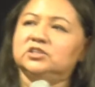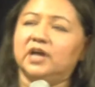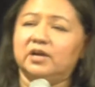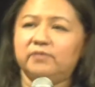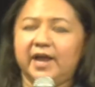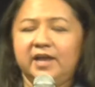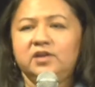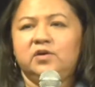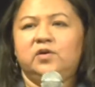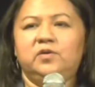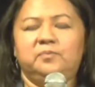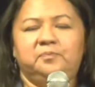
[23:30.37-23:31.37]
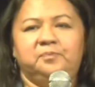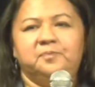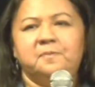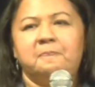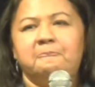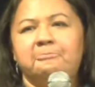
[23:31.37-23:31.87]
So I ran home,
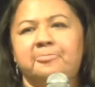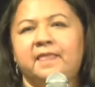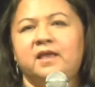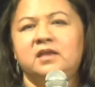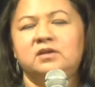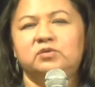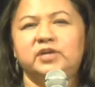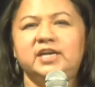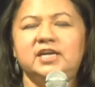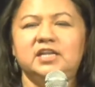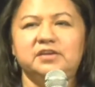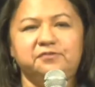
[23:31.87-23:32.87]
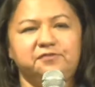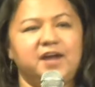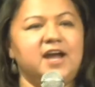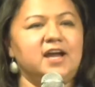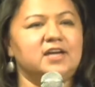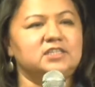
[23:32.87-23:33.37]
really
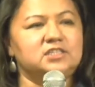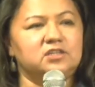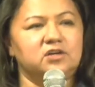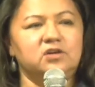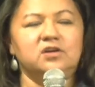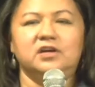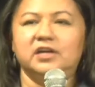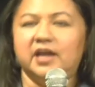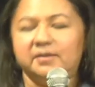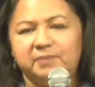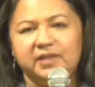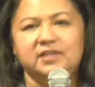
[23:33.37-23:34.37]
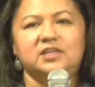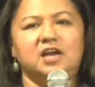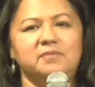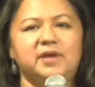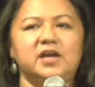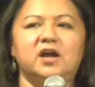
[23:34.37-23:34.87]
fast. Oh, and I, by the
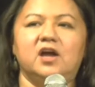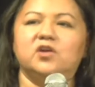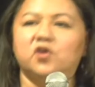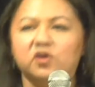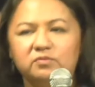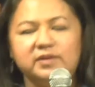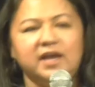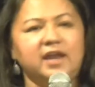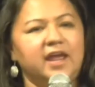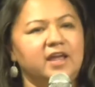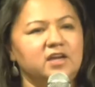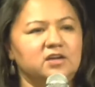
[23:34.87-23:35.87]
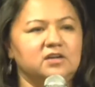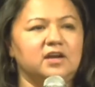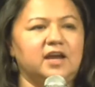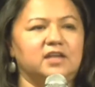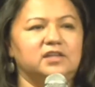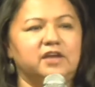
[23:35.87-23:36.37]
time I got home, that anger
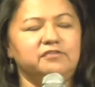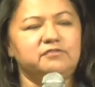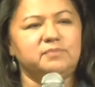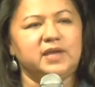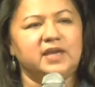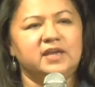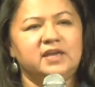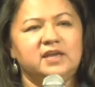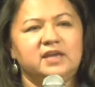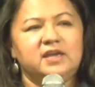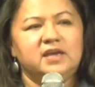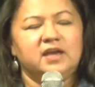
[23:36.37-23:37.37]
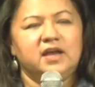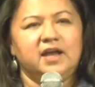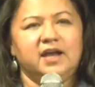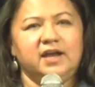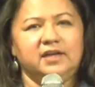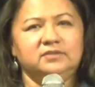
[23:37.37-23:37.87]
had left me.
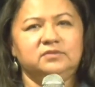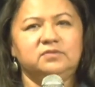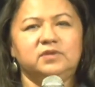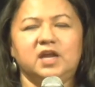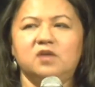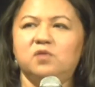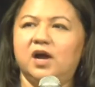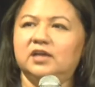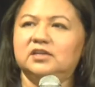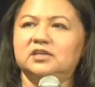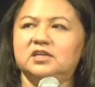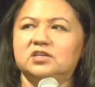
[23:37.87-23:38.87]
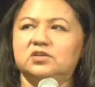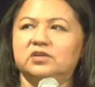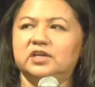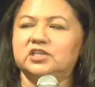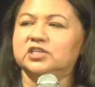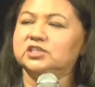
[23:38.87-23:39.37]
And when I walked in the
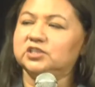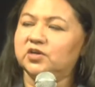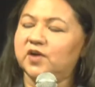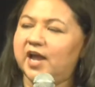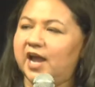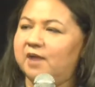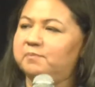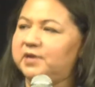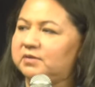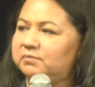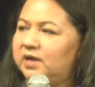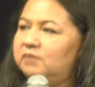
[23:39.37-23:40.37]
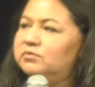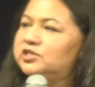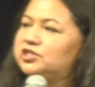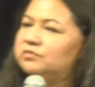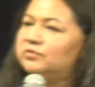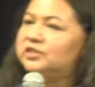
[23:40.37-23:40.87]
door, it just so happened my
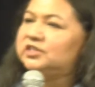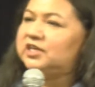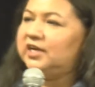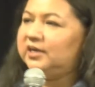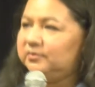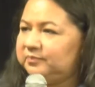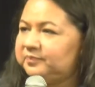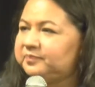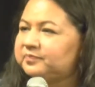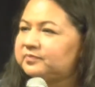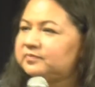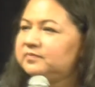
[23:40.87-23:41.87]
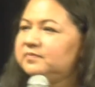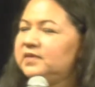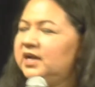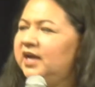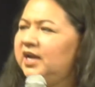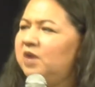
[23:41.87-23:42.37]
Musham was there.
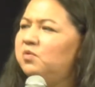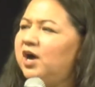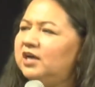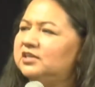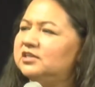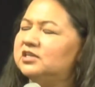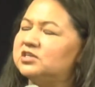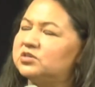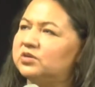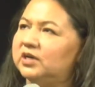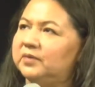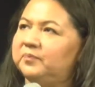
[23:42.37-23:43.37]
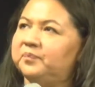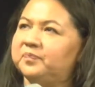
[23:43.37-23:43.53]
And I walked in the door.